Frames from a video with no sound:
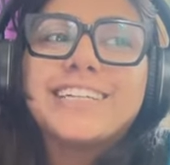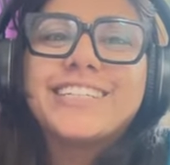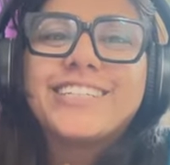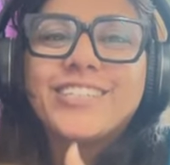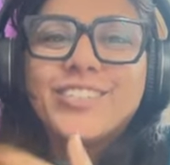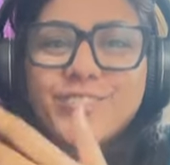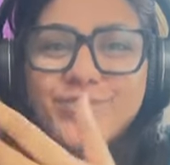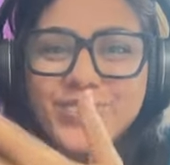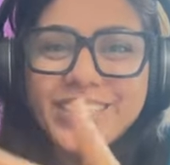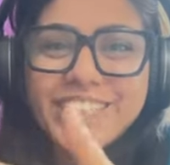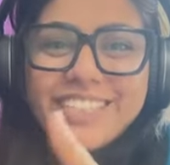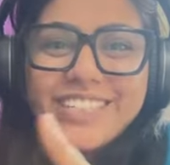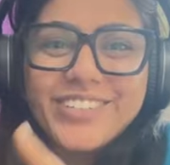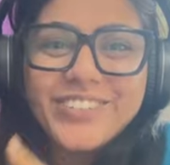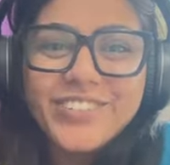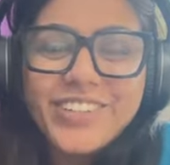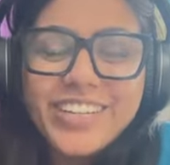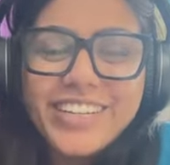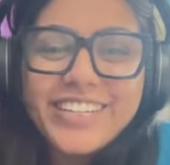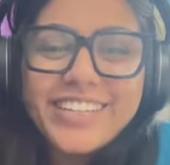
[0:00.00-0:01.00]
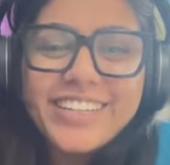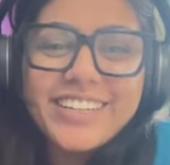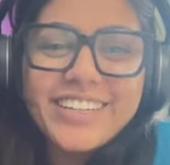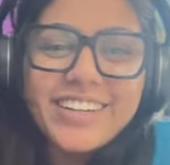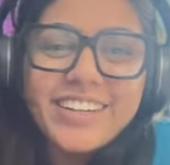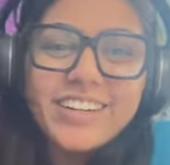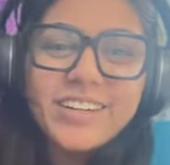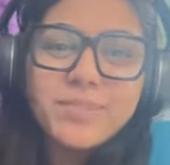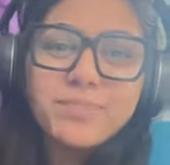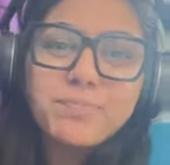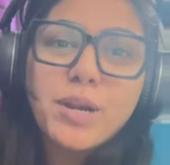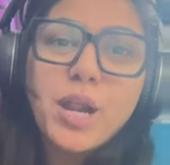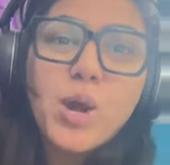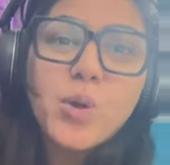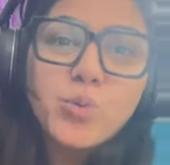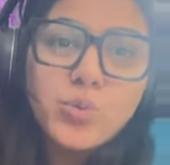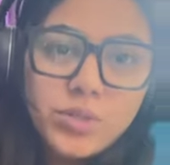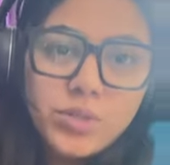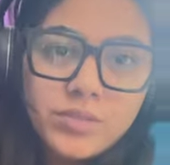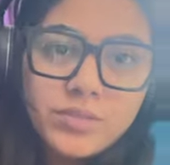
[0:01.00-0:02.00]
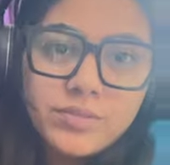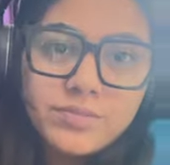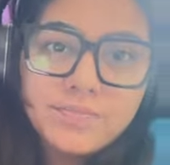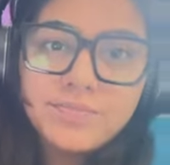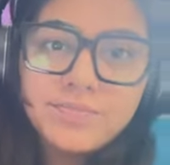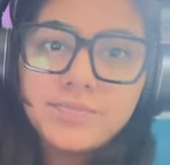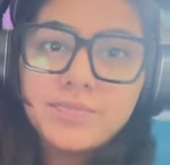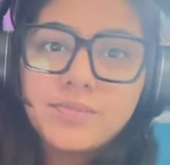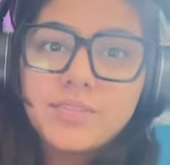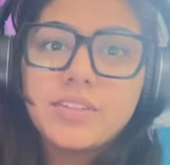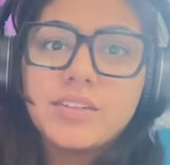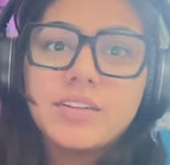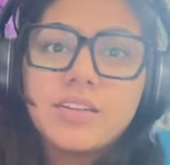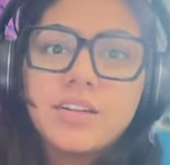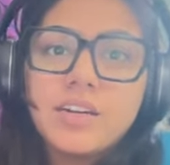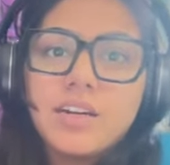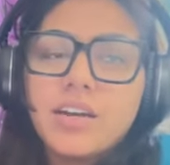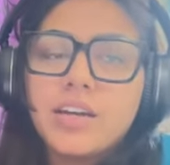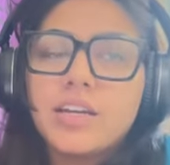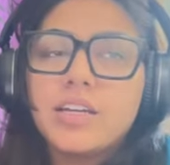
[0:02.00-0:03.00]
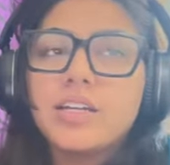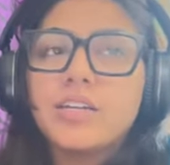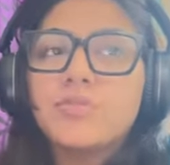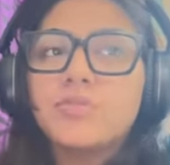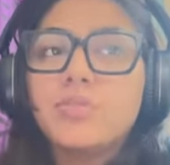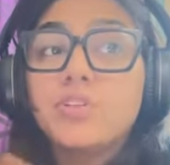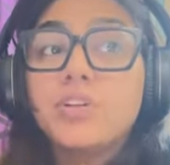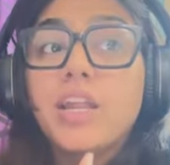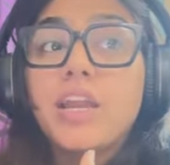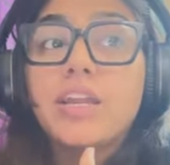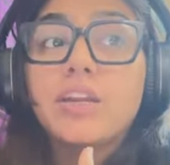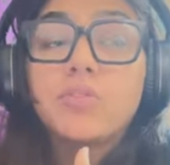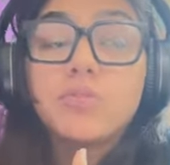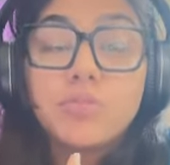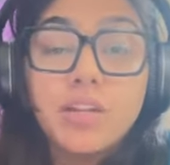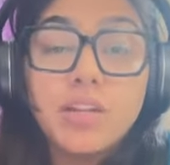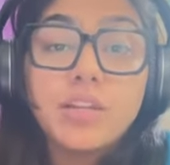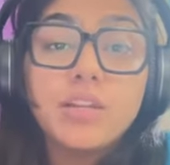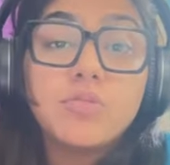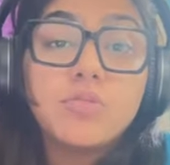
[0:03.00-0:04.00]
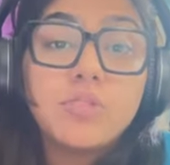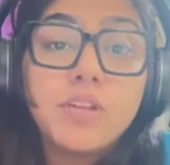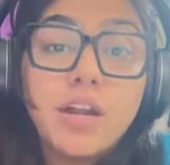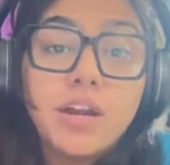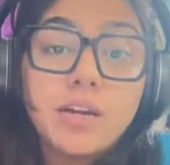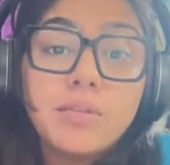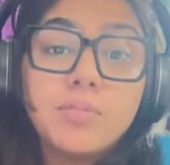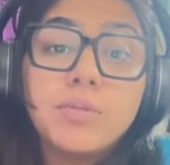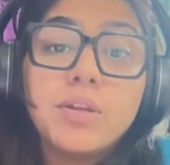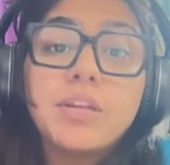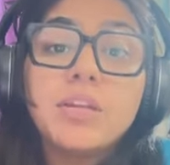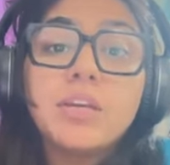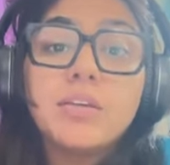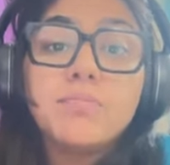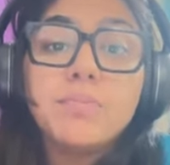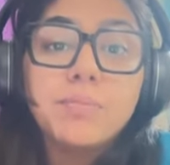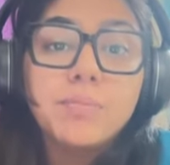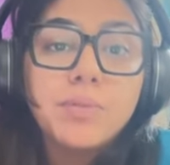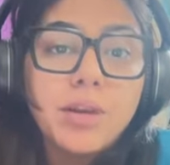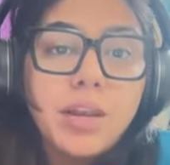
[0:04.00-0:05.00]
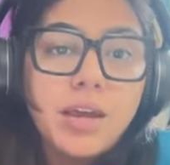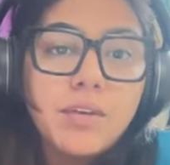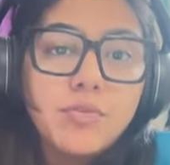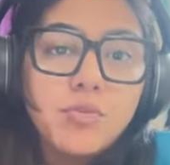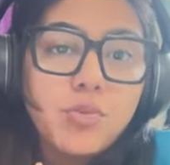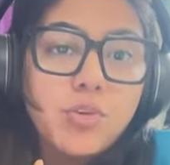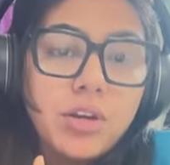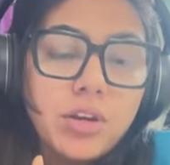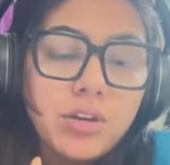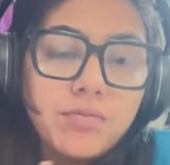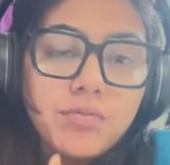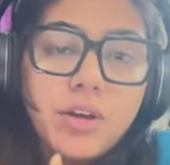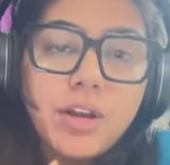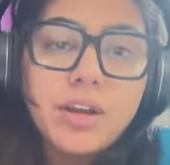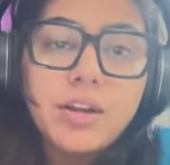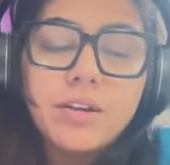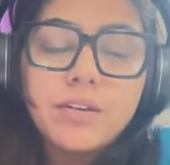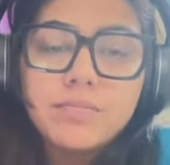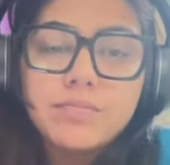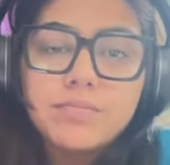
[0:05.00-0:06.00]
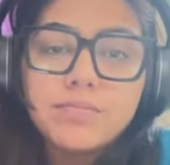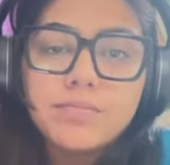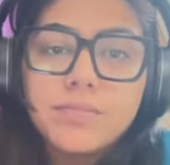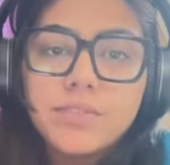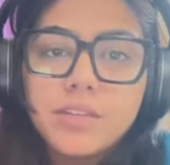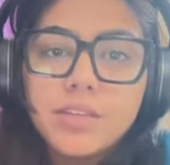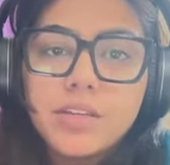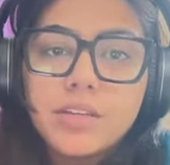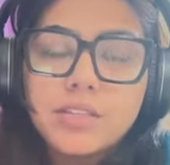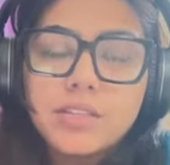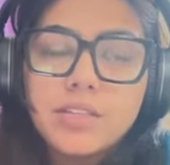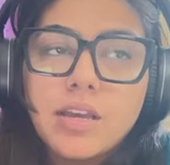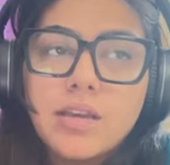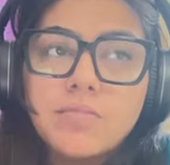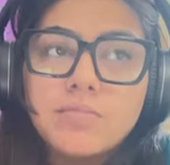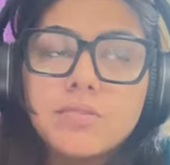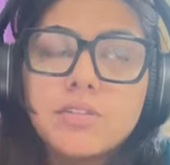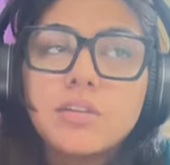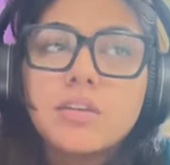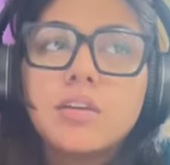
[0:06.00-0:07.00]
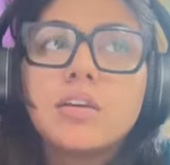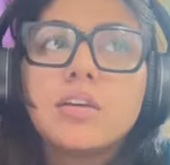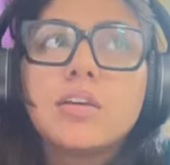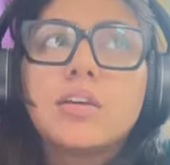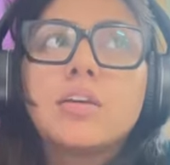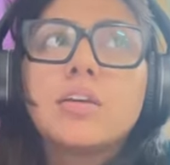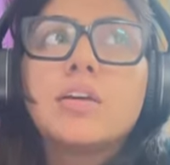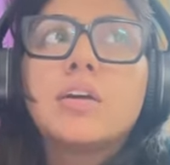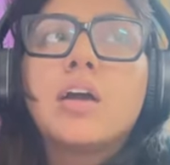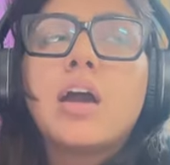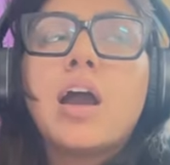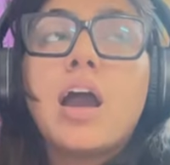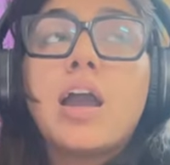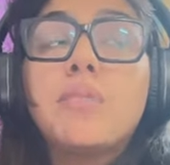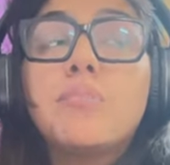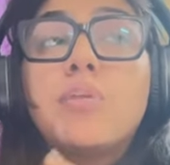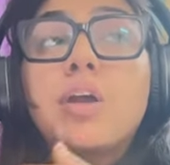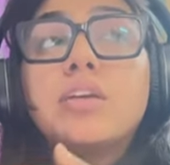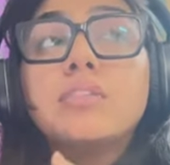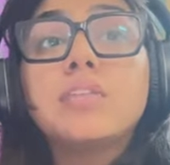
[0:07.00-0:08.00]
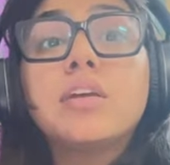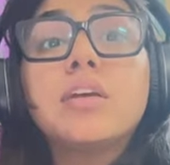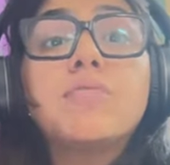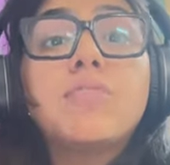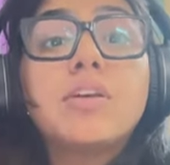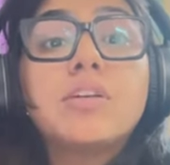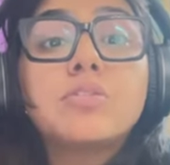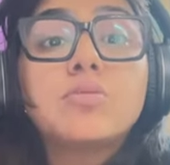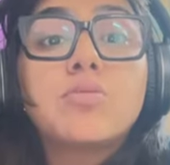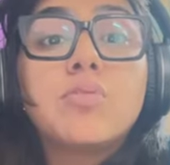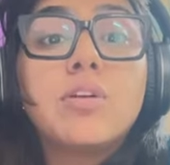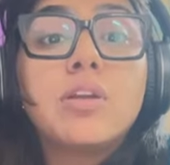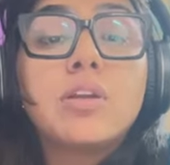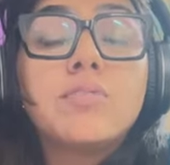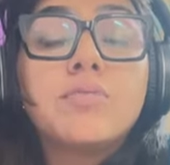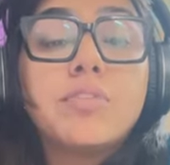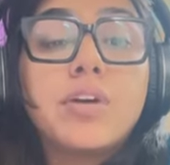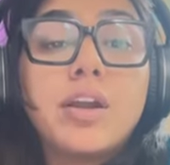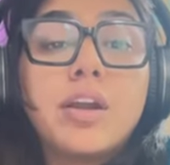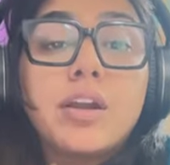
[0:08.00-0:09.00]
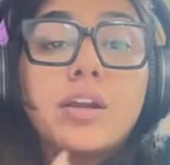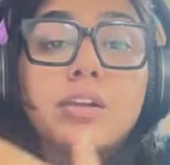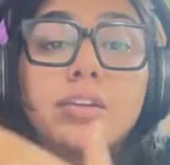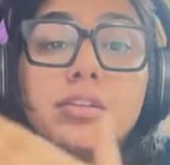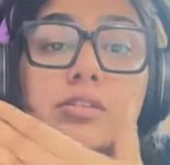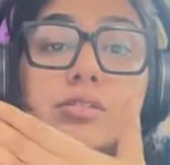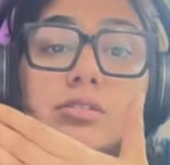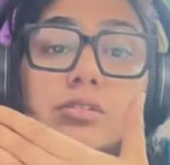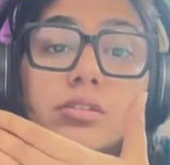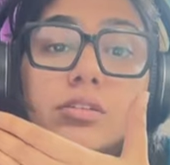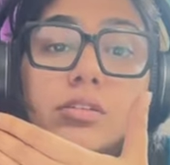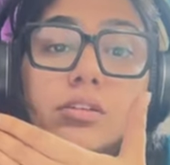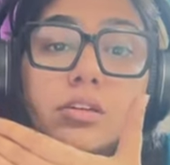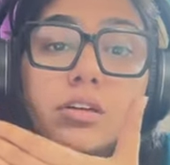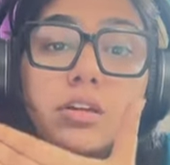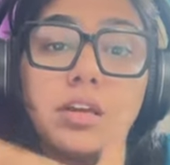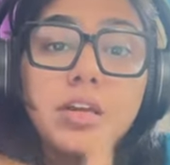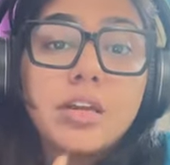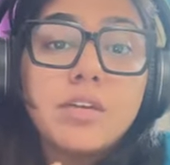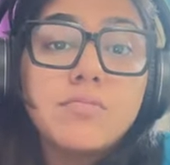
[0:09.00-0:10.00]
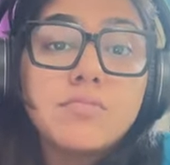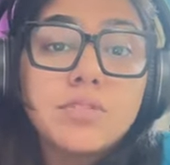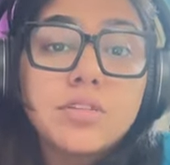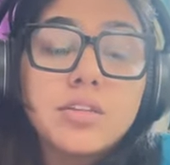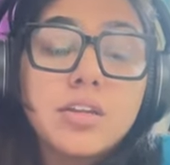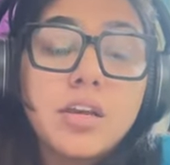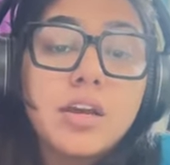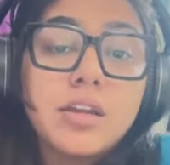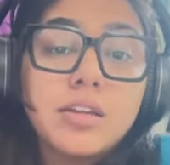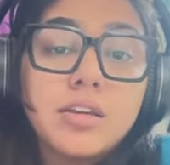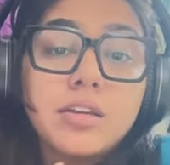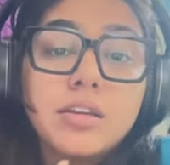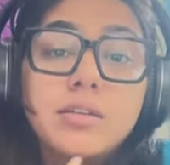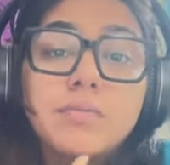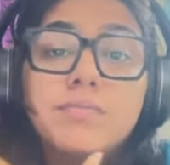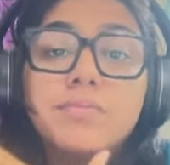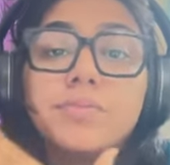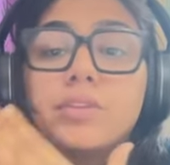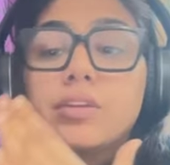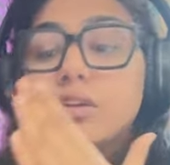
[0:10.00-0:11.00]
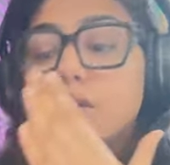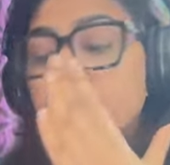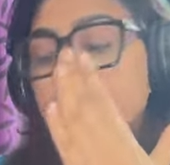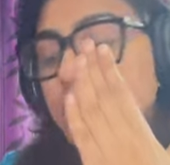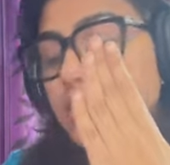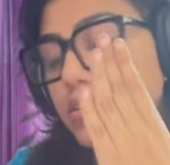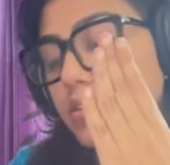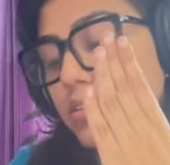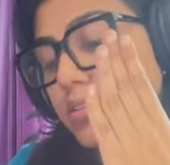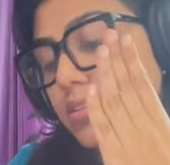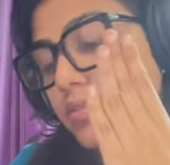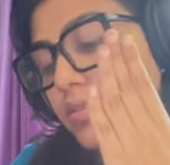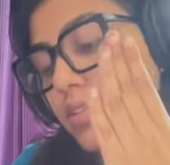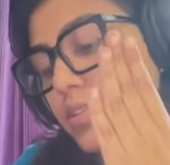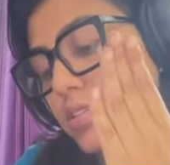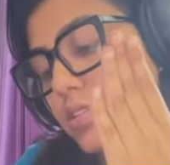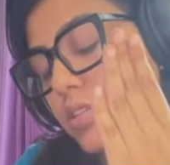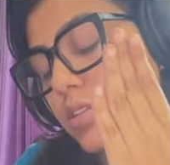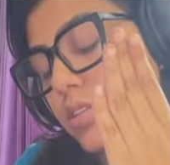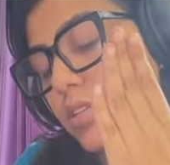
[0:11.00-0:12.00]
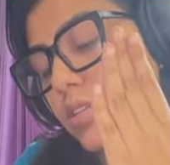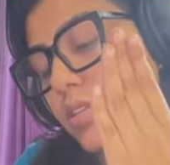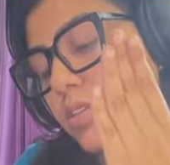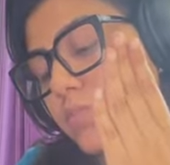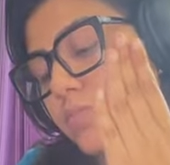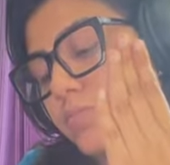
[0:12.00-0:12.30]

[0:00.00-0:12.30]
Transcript: to be very proud, I would like to tell you that many people have qualified the exams. I myself has qualified this AMCRE, what say